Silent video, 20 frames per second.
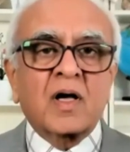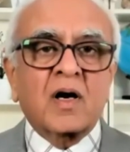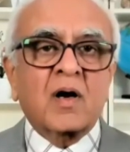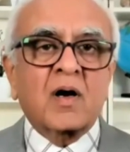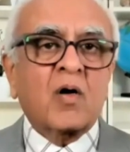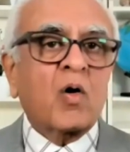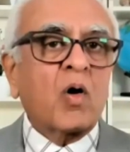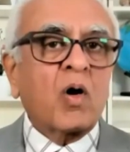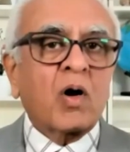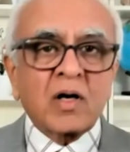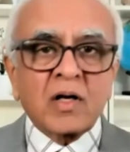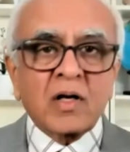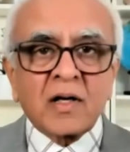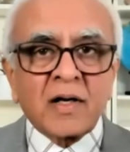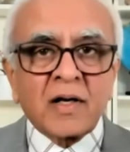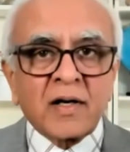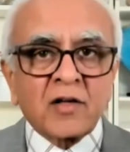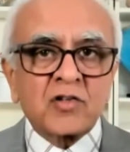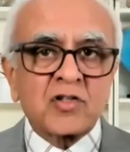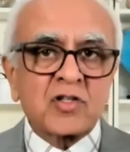or
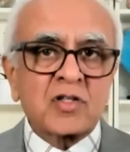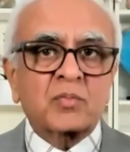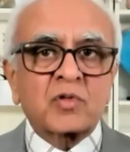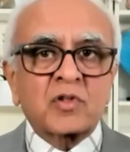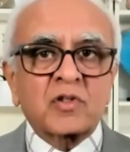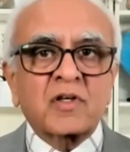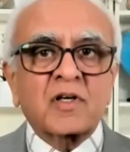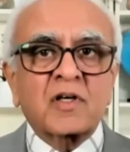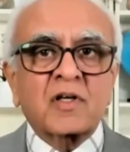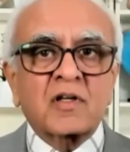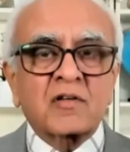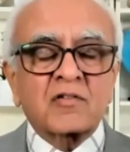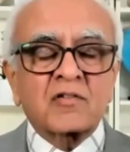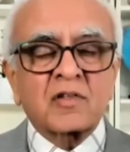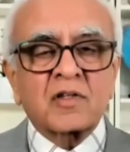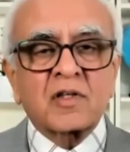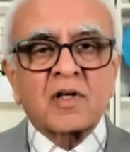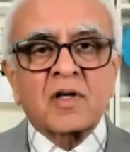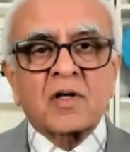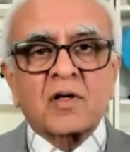leadership
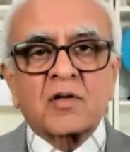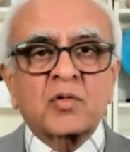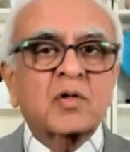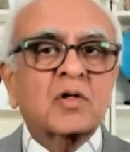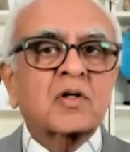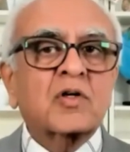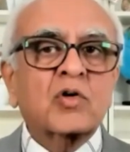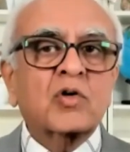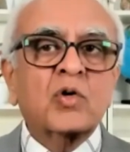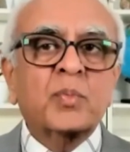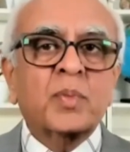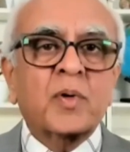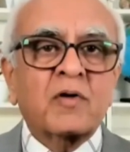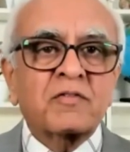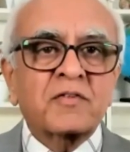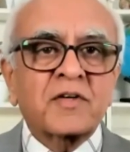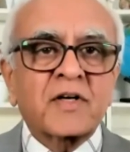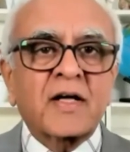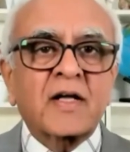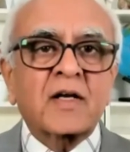skills to a group
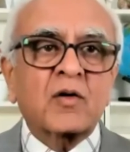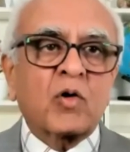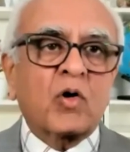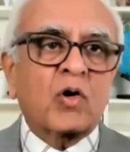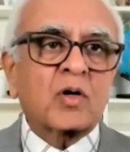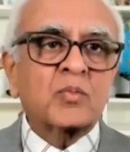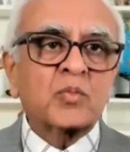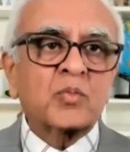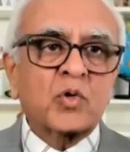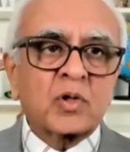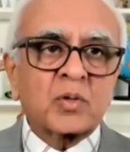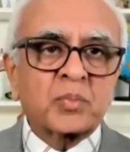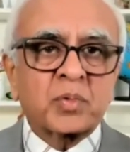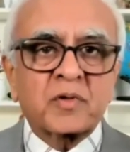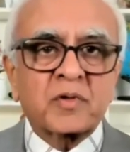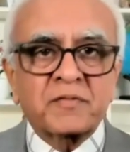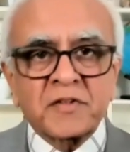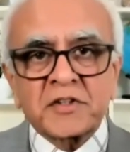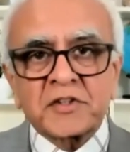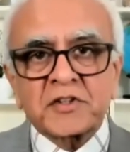of 10 or more
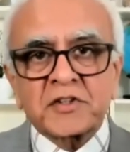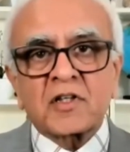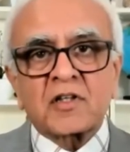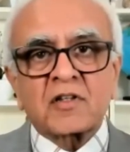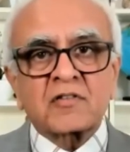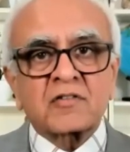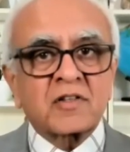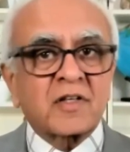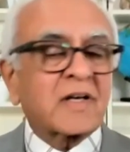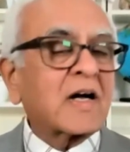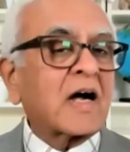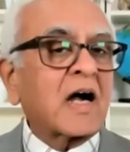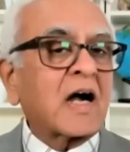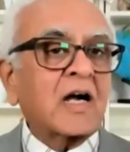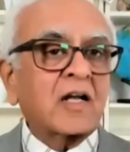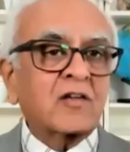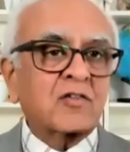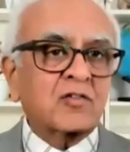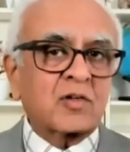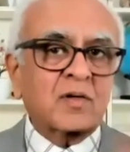professionals,
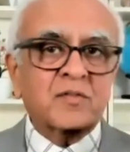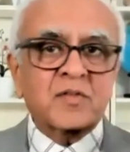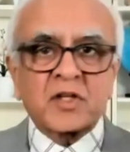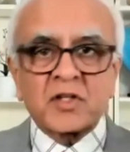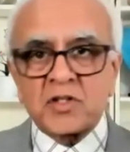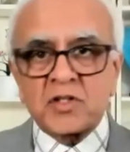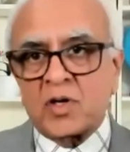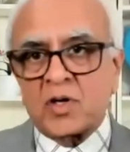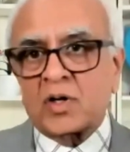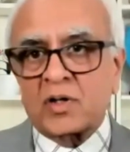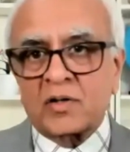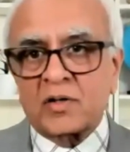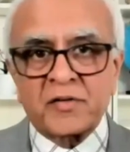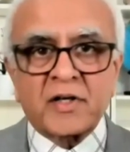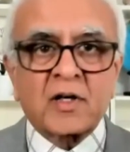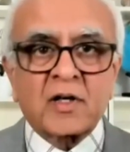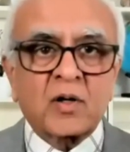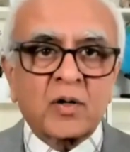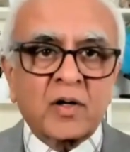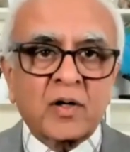regardless of the
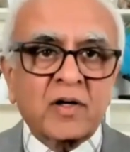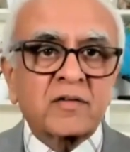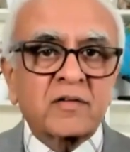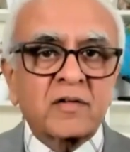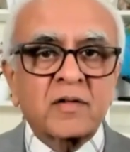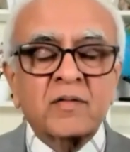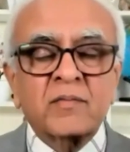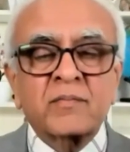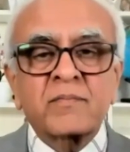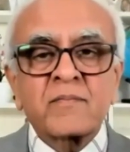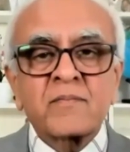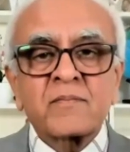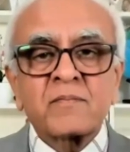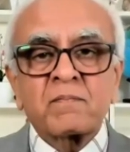geographic location.